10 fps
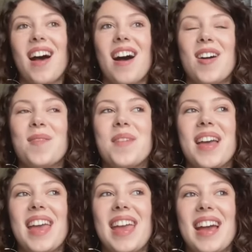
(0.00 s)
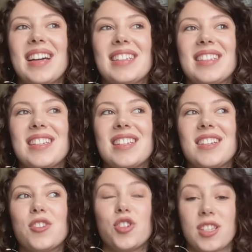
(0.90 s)
Um, and
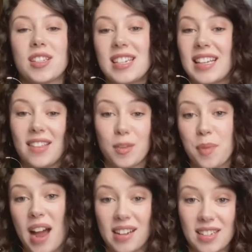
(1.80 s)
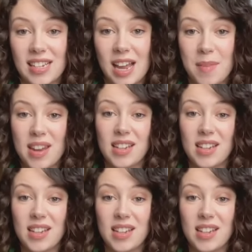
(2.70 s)
just to get the practice time in